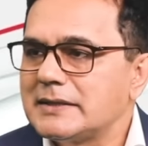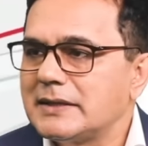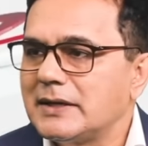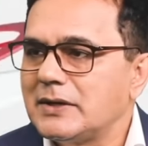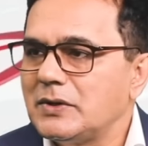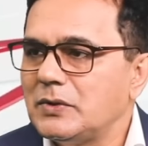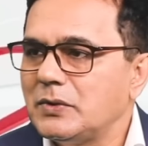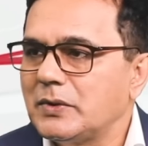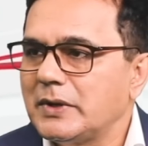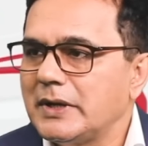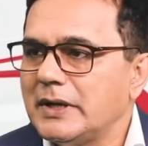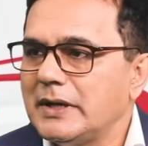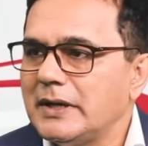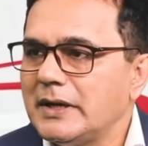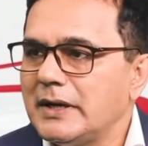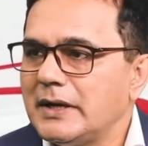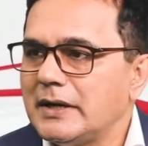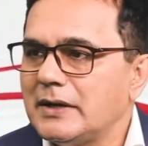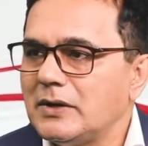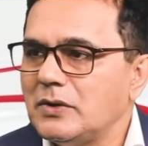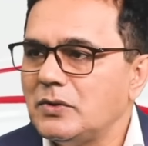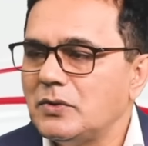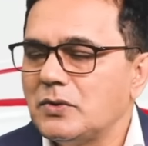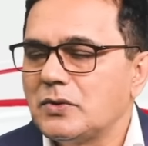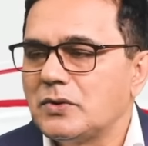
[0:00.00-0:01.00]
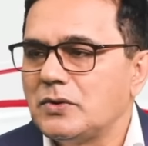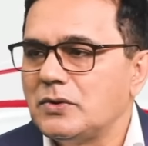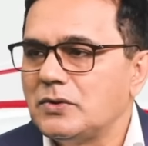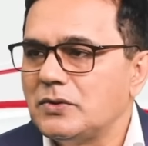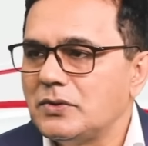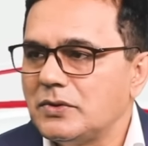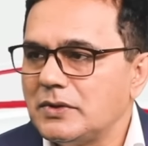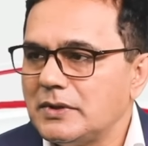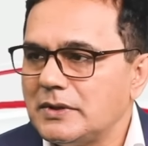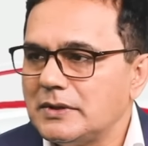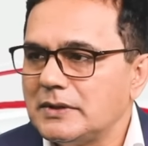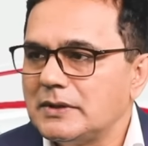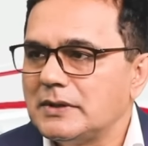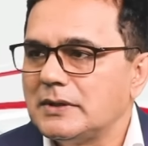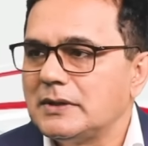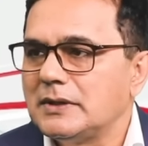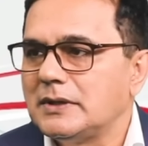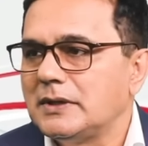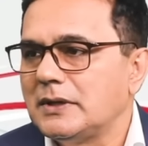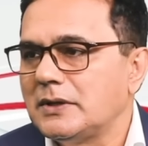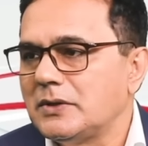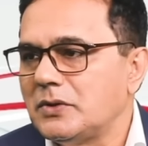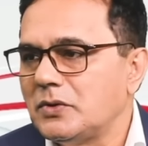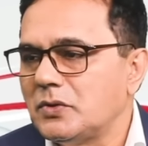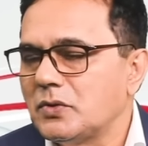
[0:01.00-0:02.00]
are looking at low code
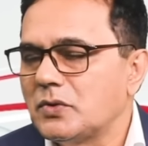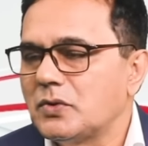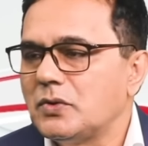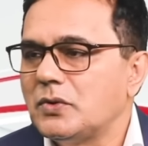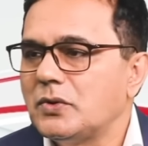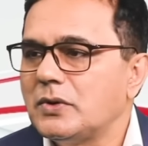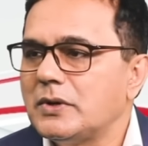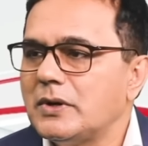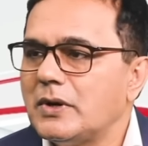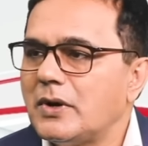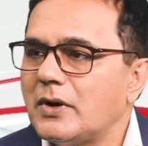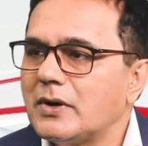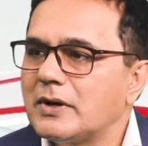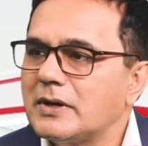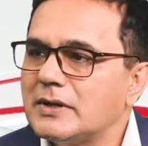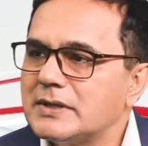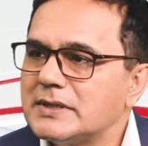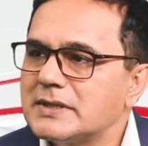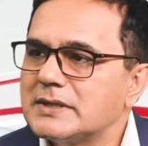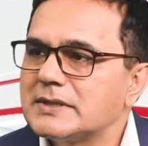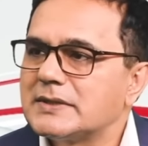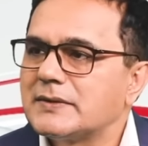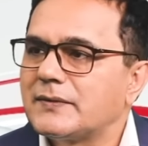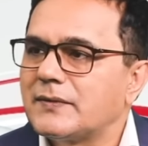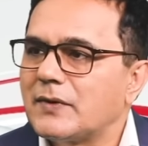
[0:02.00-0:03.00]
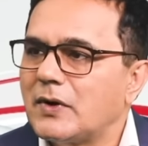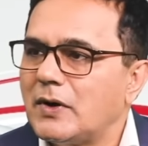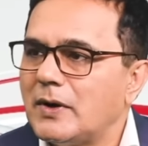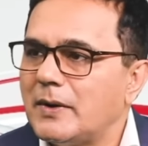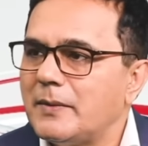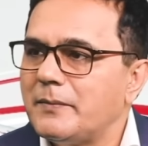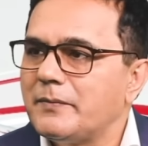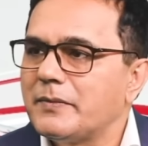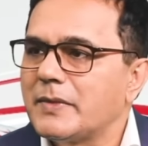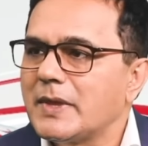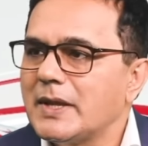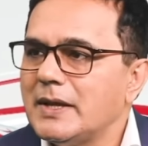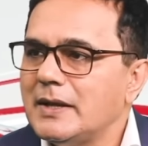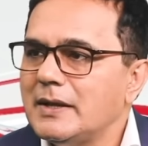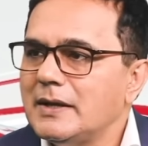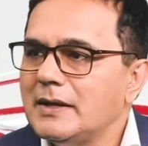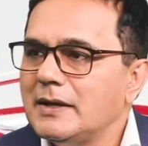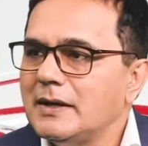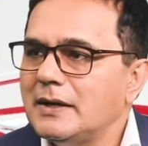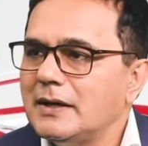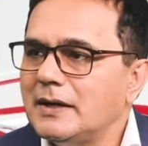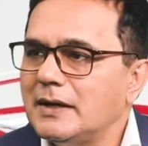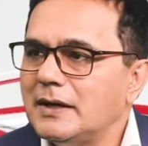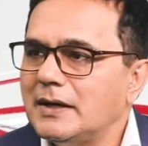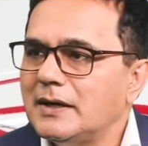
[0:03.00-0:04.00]
or no code not just from
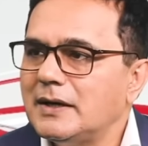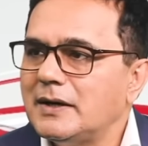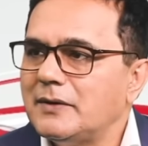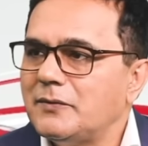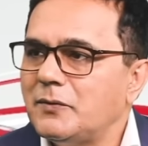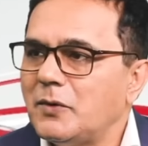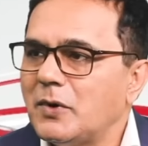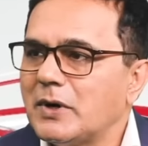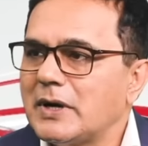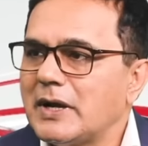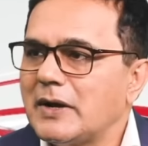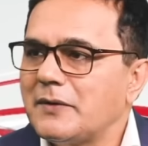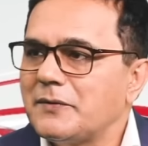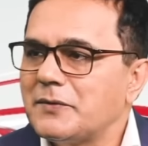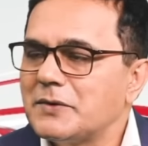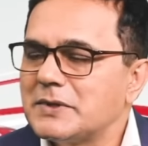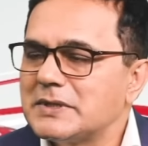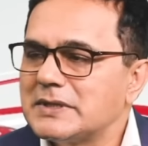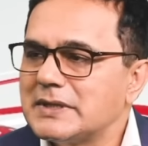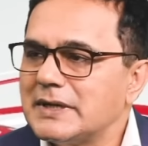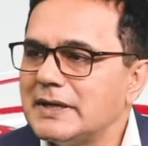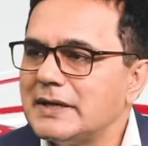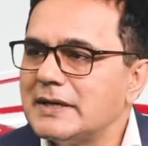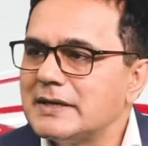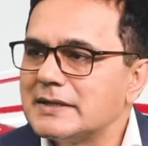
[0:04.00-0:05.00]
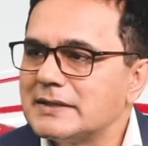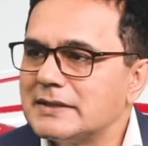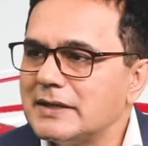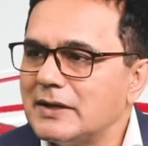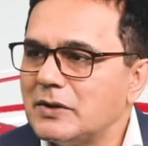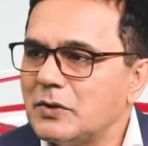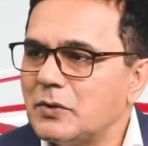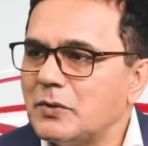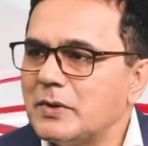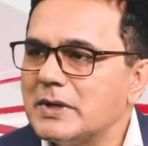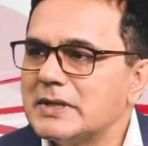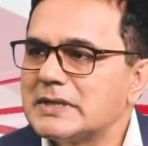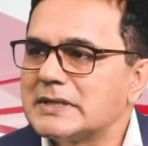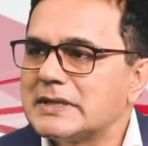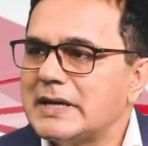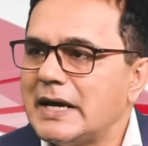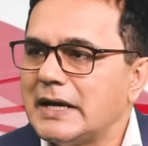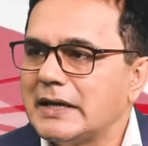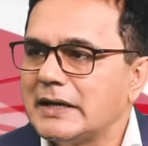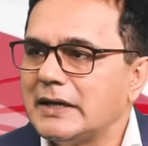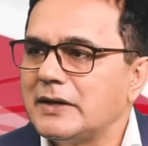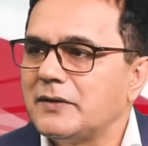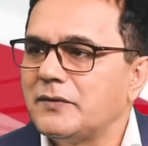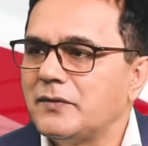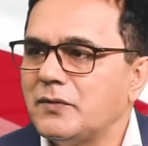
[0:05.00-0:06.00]
what I would say is the lowest
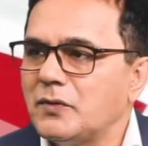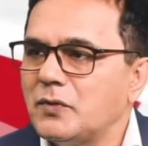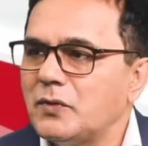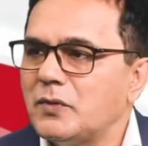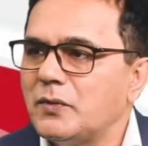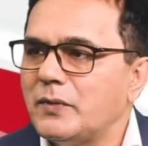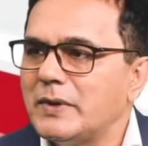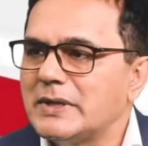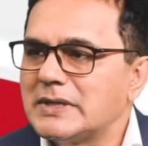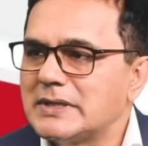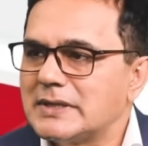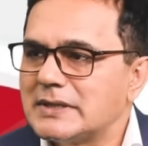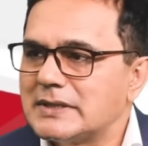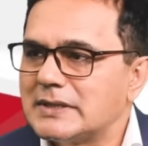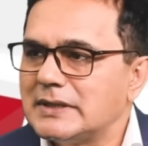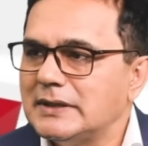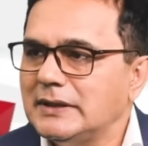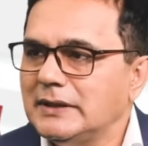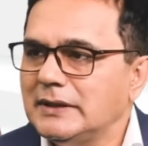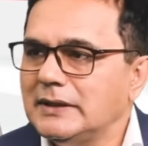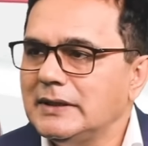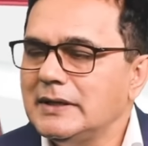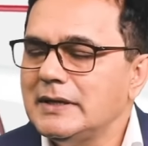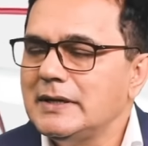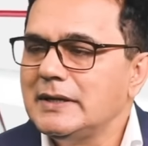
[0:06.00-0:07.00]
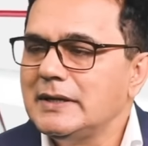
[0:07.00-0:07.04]
hanging fruit, which is the